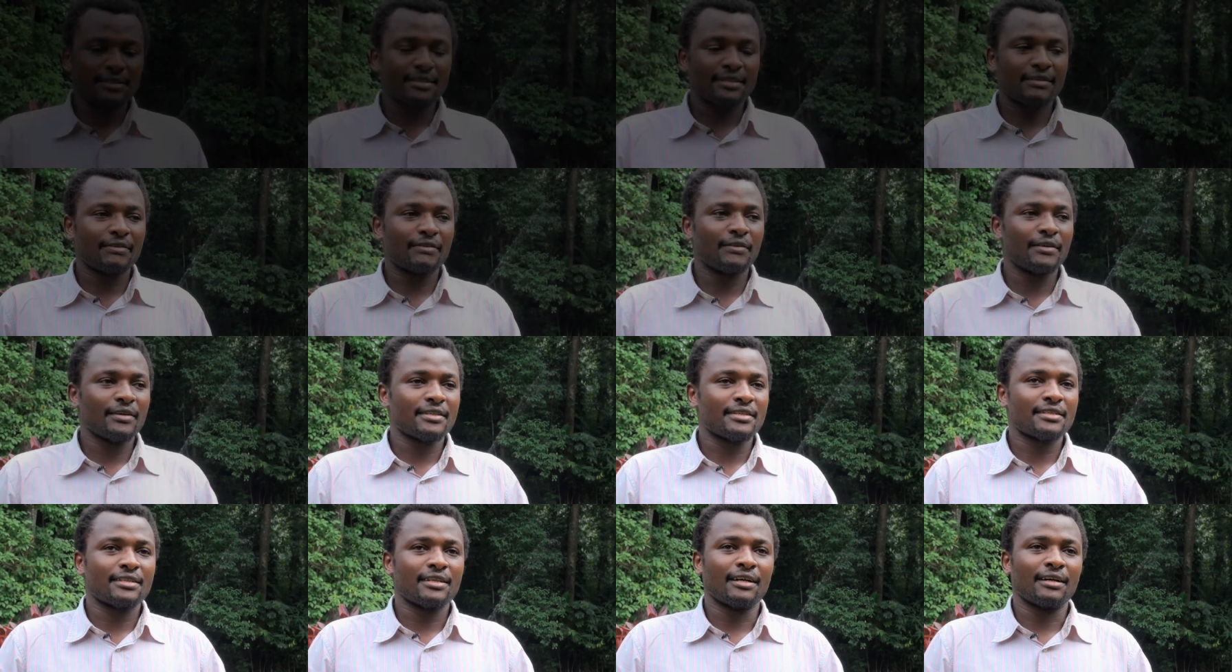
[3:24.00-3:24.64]

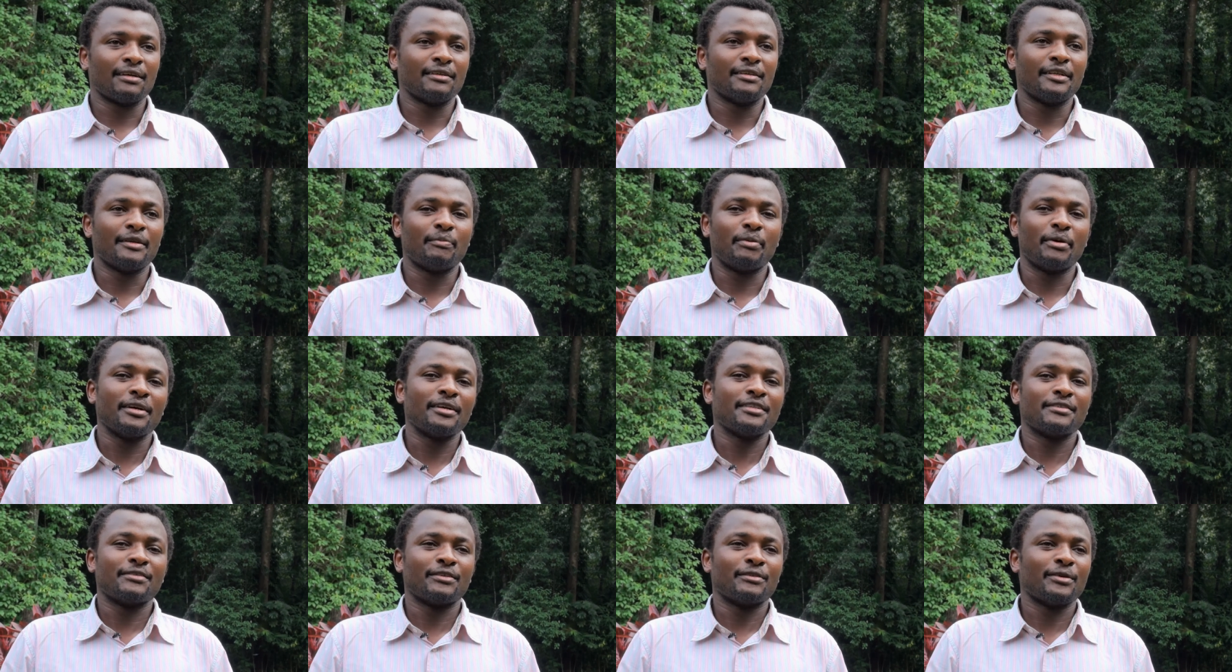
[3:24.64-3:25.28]
First, it
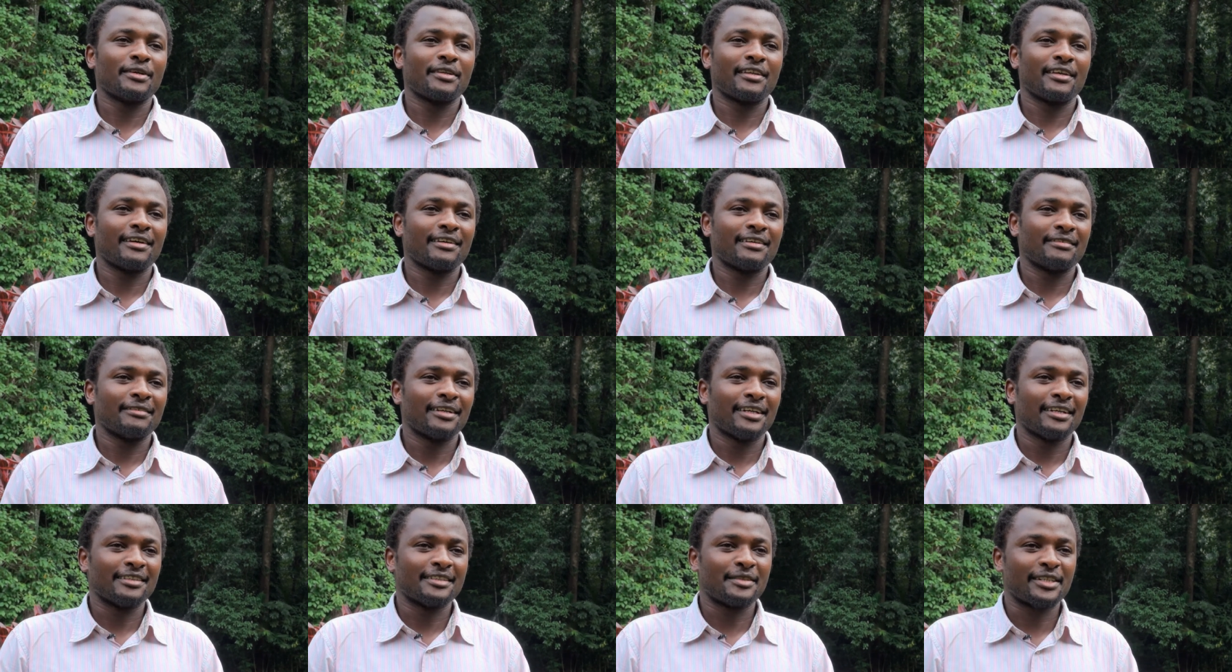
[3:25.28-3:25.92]
depends on
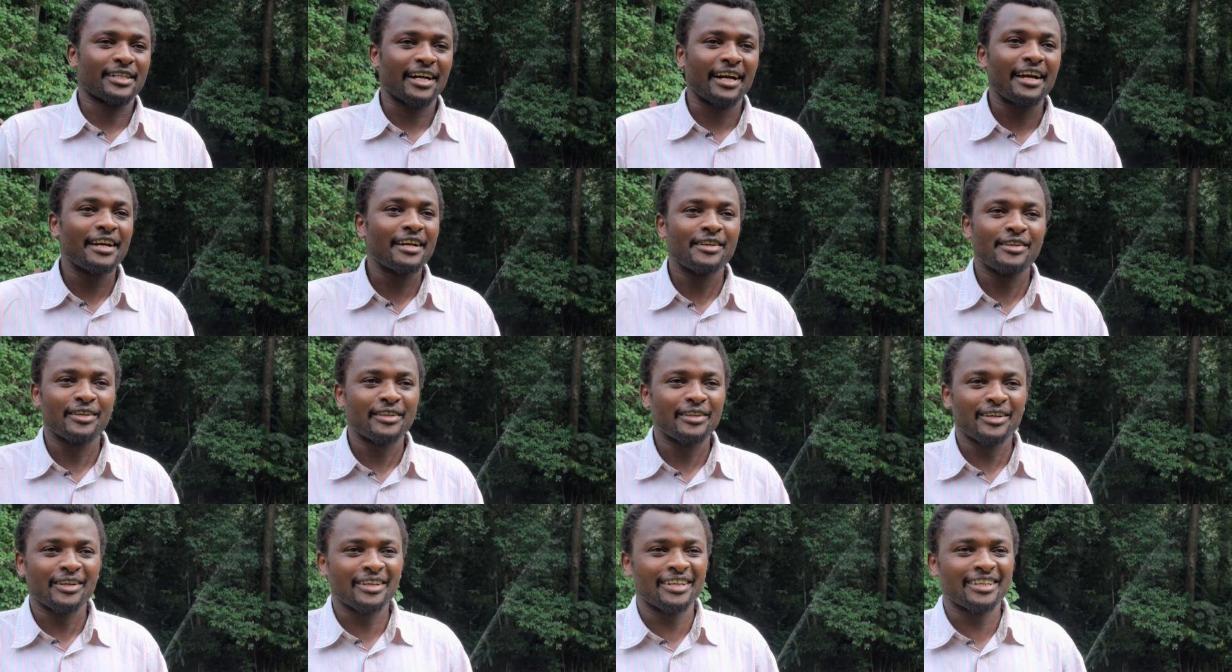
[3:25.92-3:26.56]
whether it has
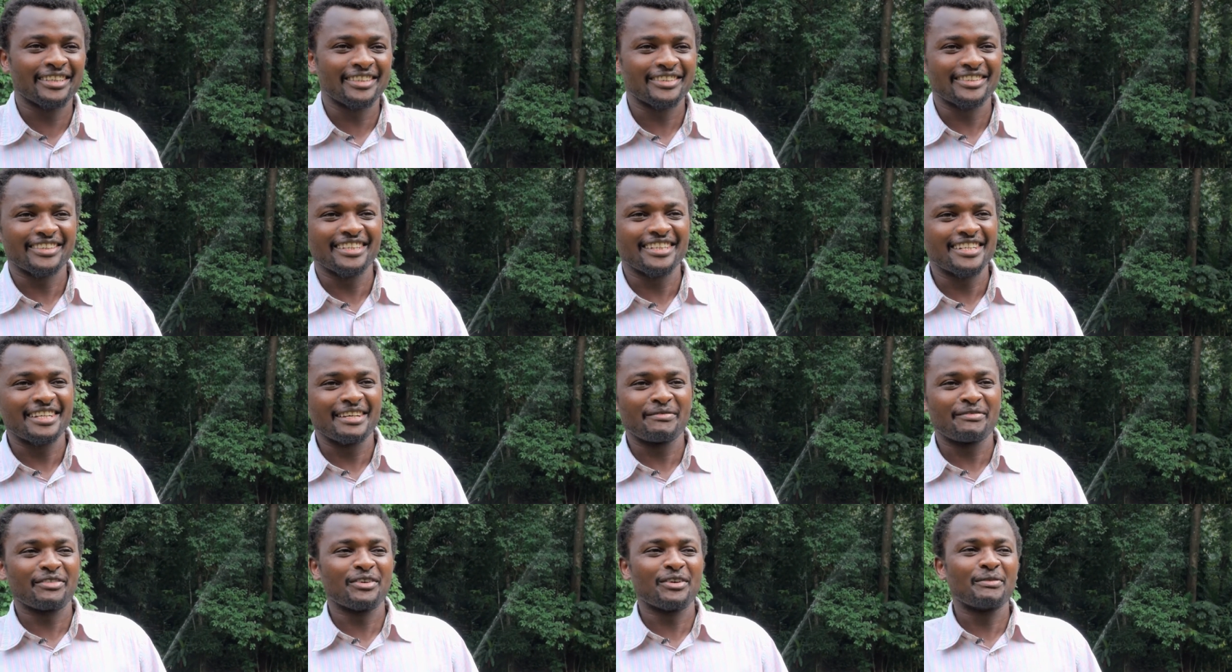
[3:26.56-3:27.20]
rained or not. You
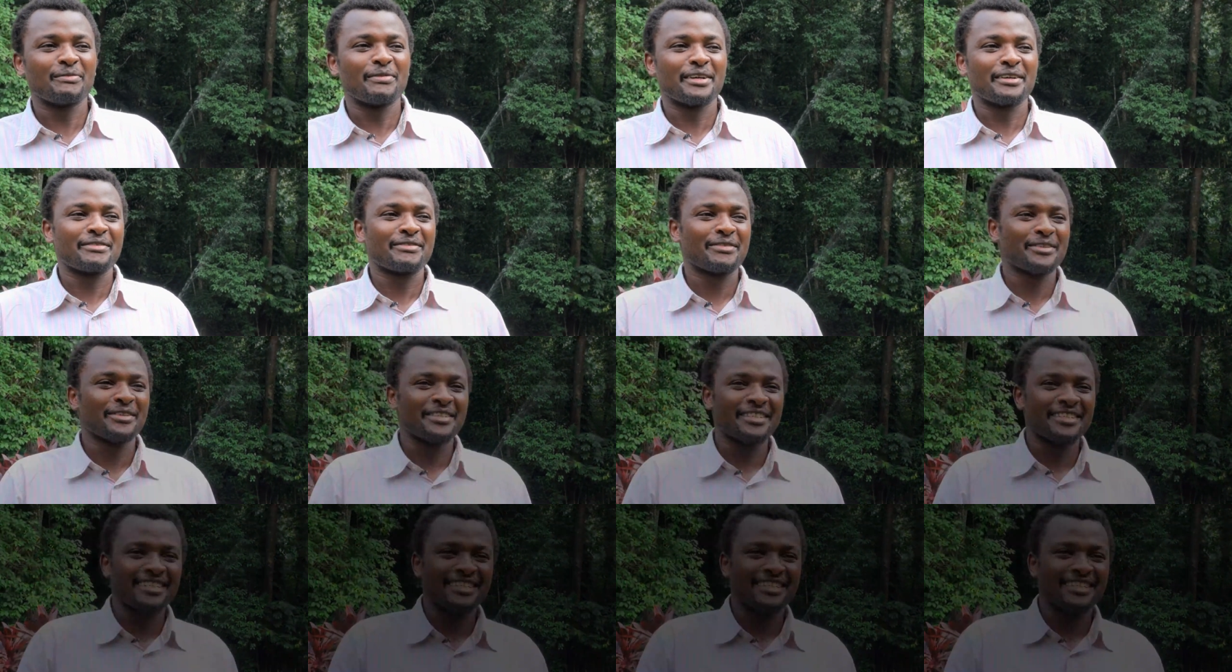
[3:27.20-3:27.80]
need a 4x4 in